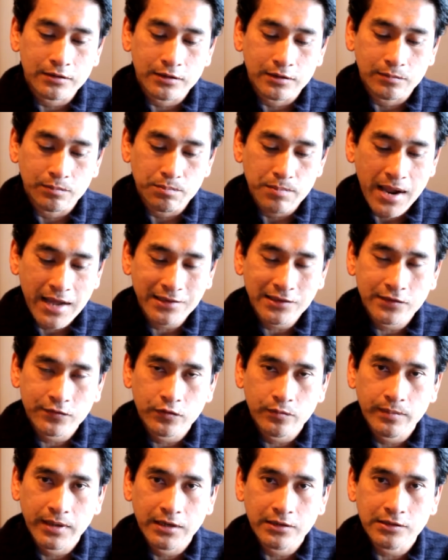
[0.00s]
massive
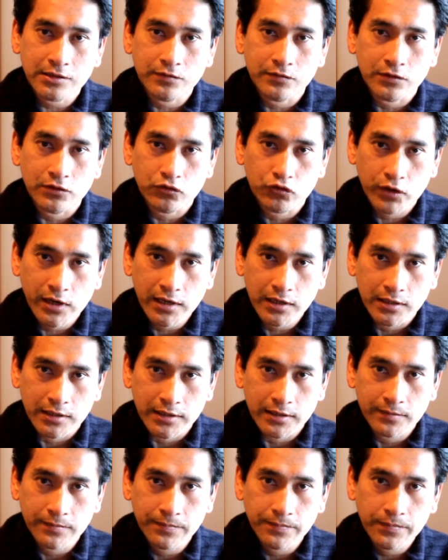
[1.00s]
amounts of
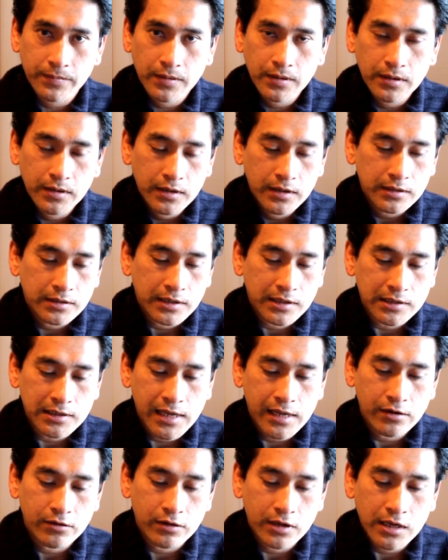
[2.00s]
adrenaline that
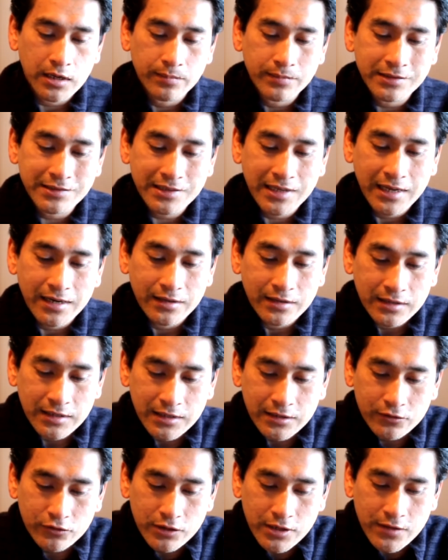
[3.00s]
allowed her to come inside
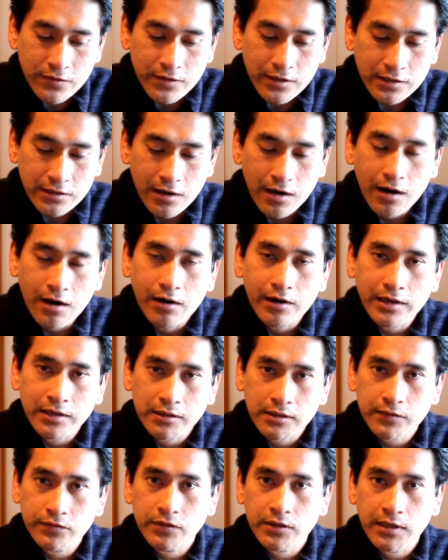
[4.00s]
underneath the car and
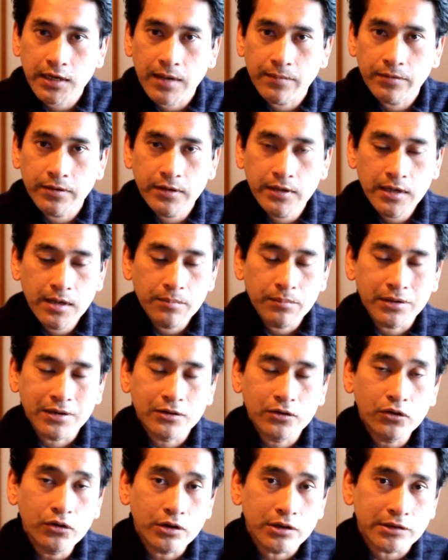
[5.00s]
lift it up. But
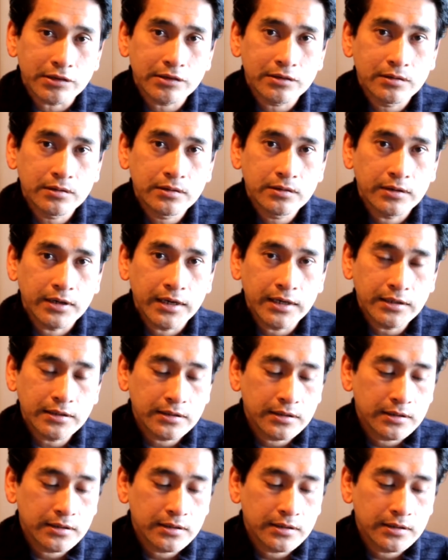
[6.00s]
notice, right?